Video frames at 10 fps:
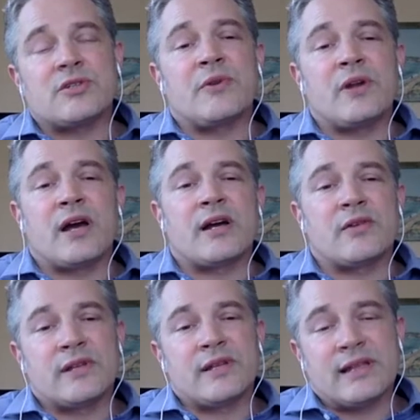but they're not
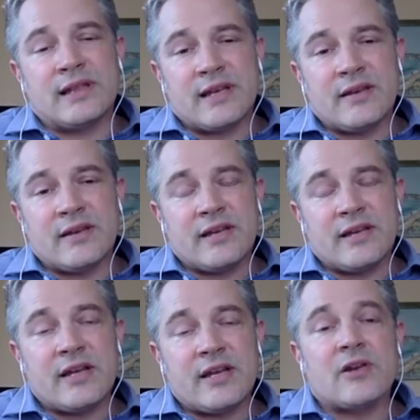going to really
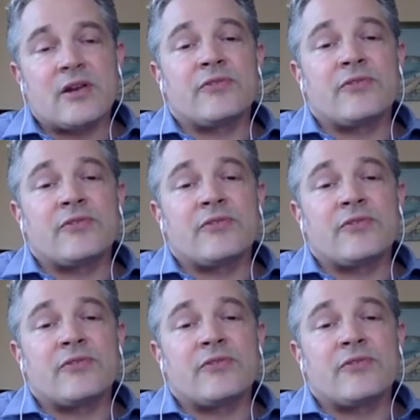hear